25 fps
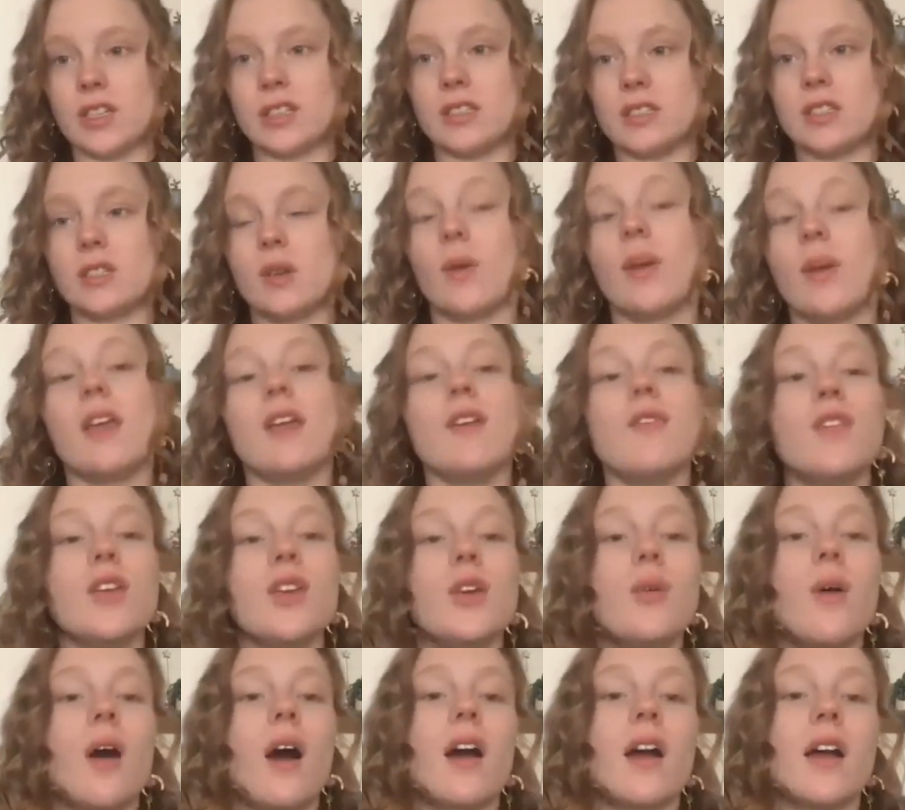And so, if
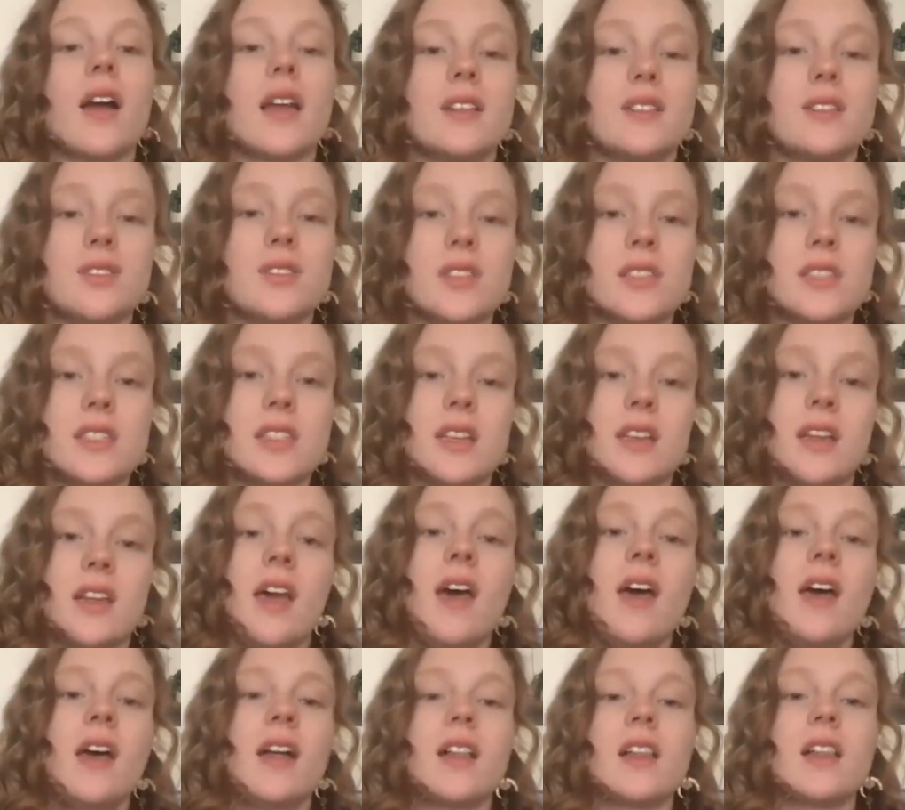you are interested,
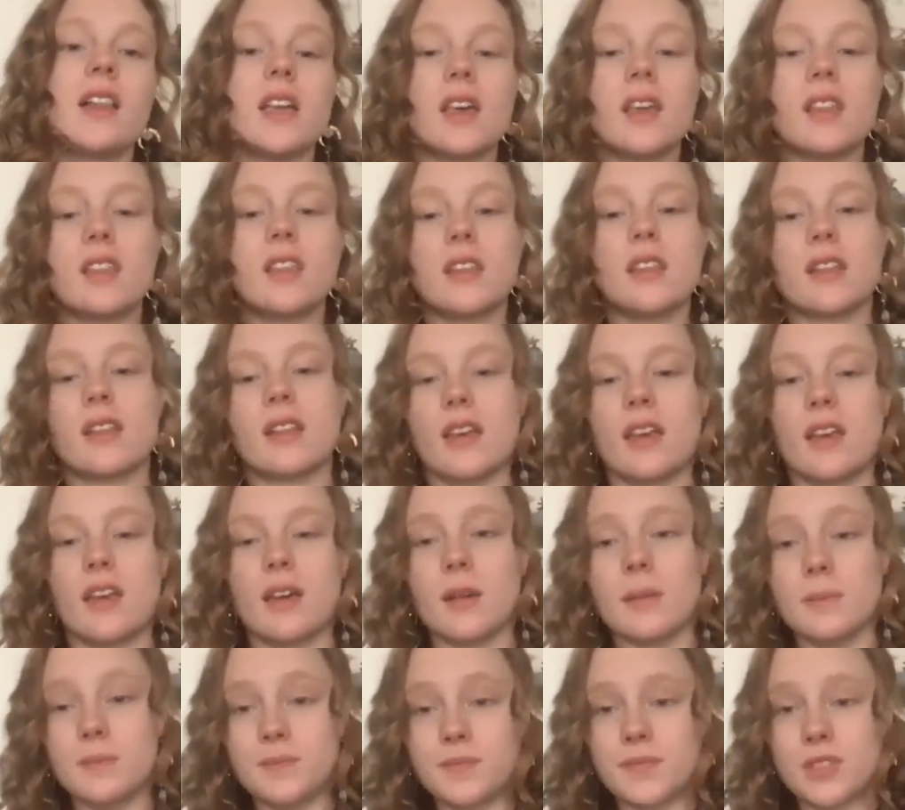click the link
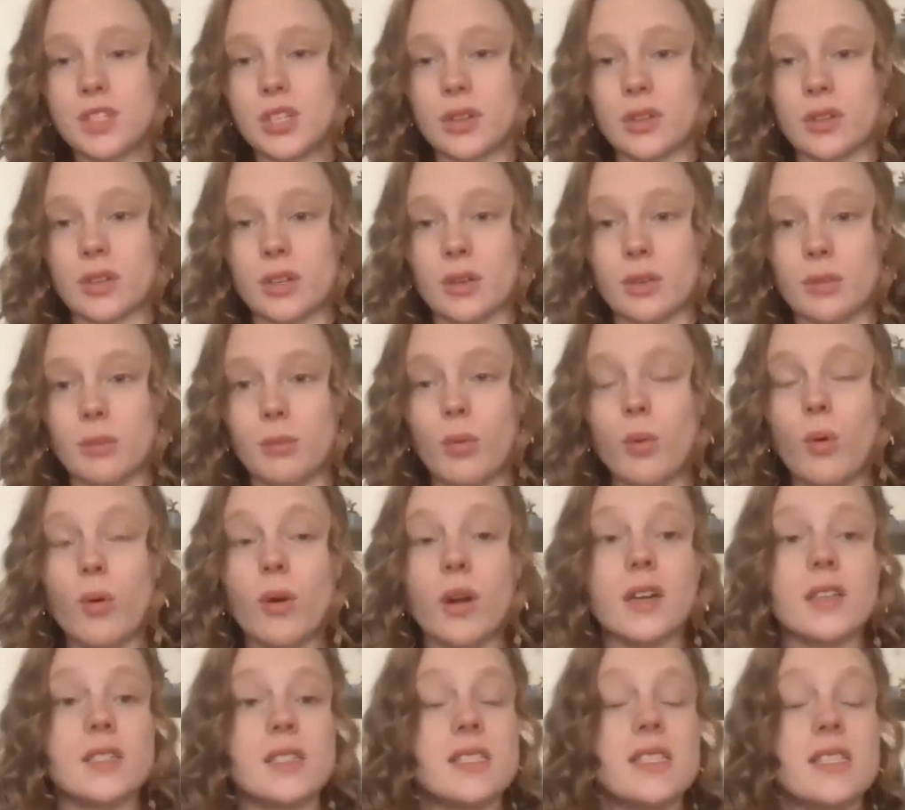to learn
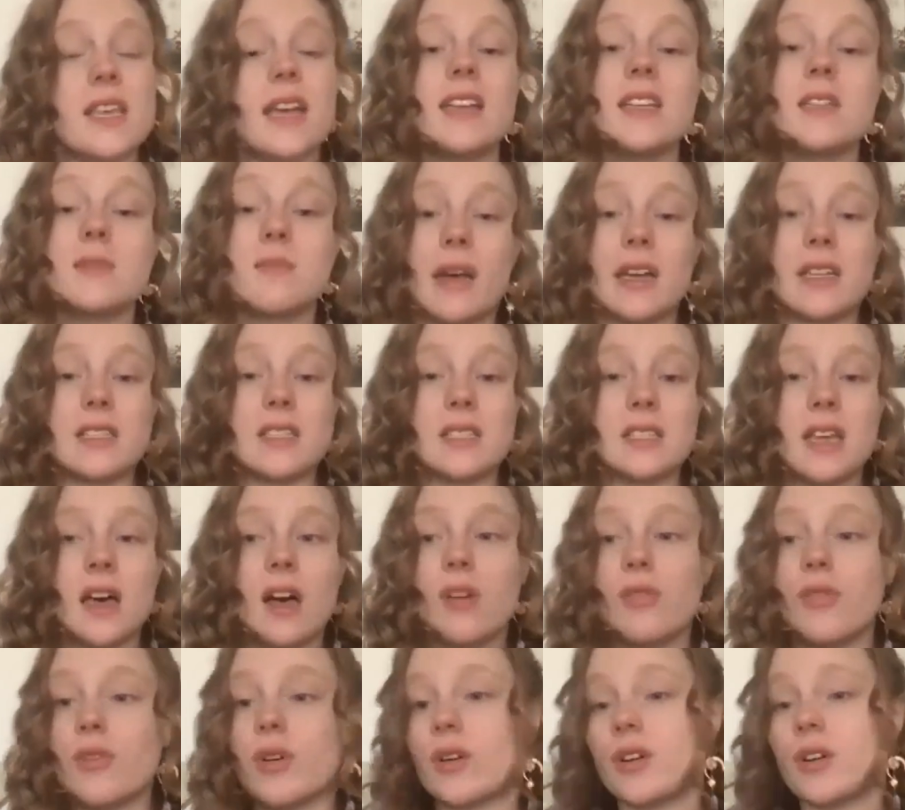more, send
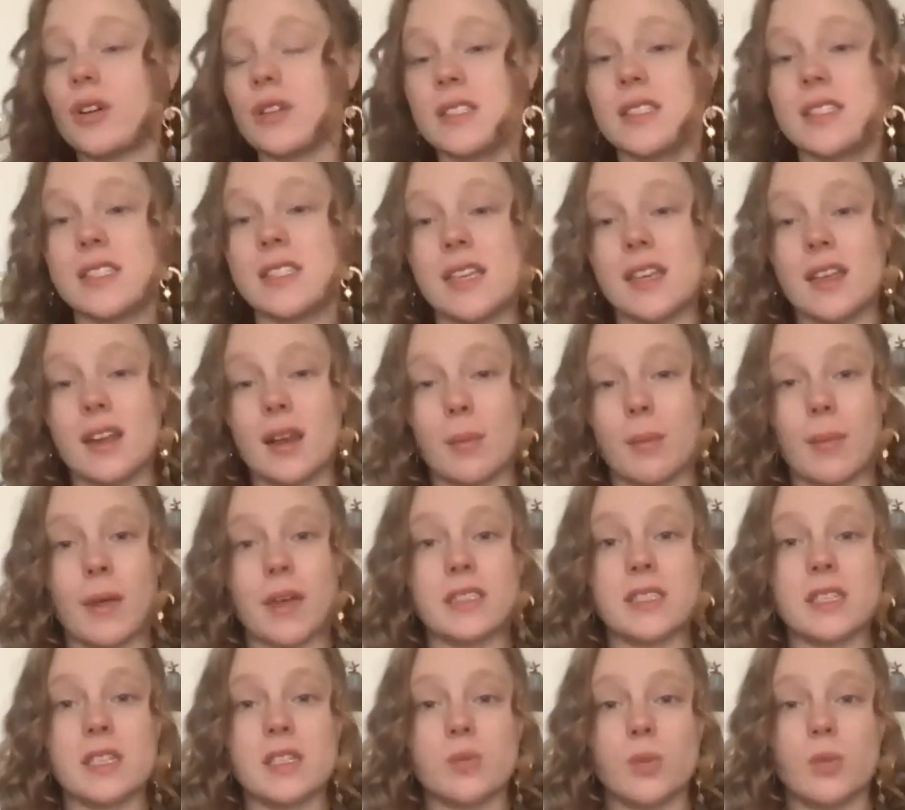myself or Christine a
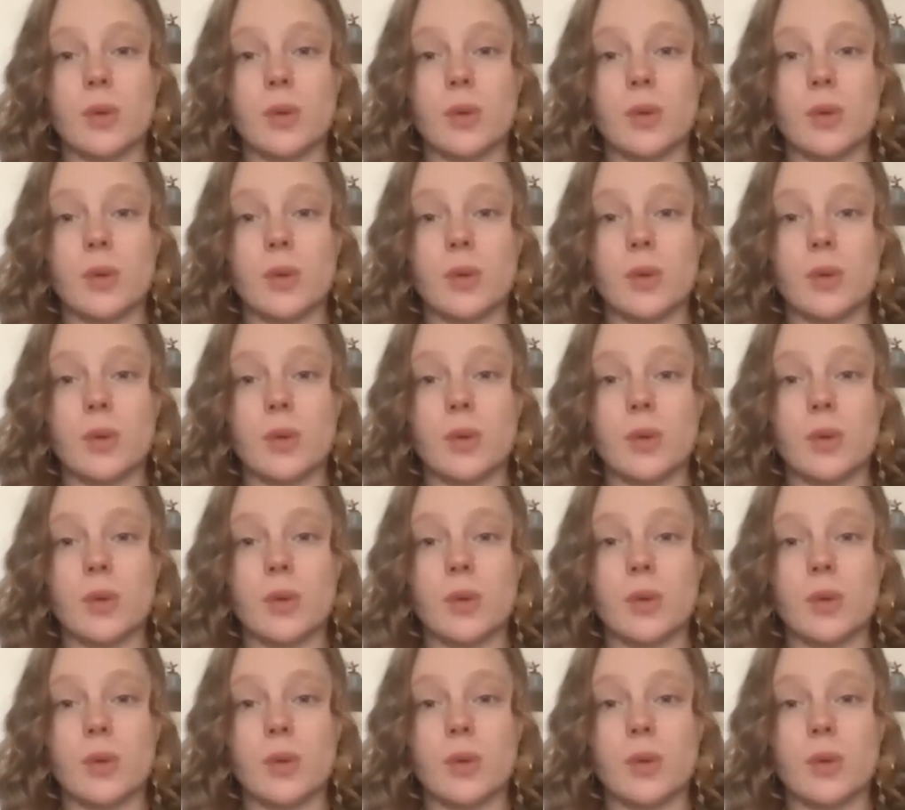message.